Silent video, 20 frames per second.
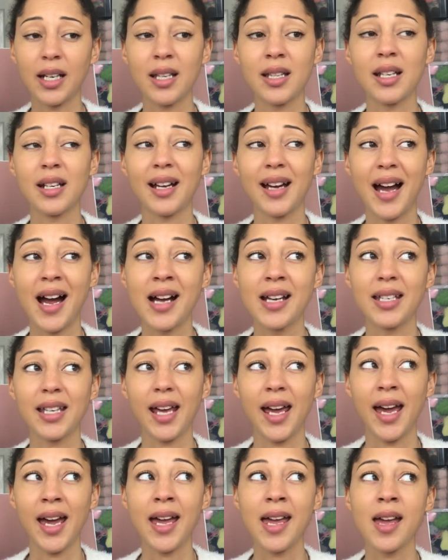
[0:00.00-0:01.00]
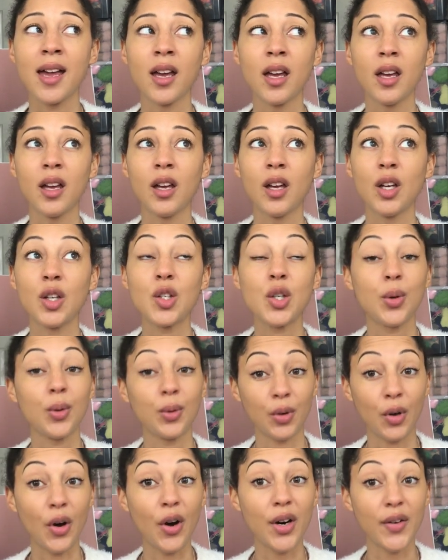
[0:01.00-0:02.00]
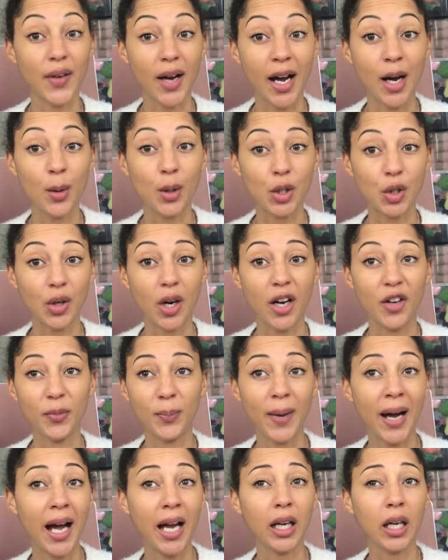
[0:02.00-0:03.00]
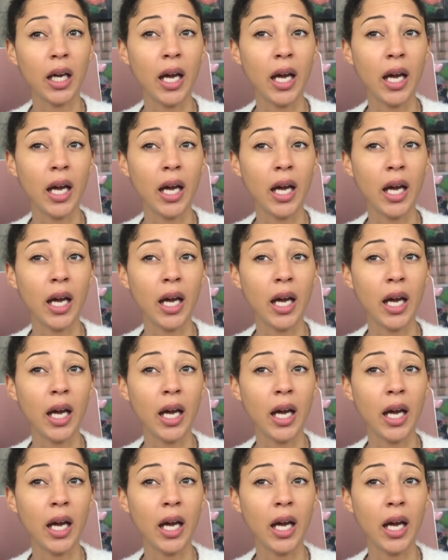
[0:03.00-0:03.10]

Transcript: And then I had a two and a half hour drive back.